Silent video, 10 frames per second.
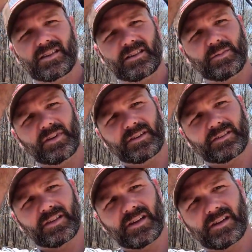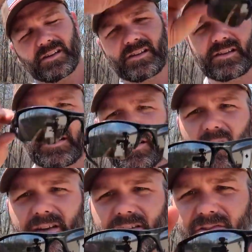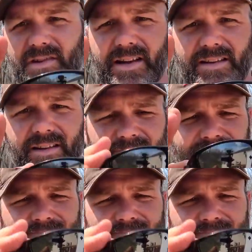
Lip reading: kind of bug is that? Quite distracting.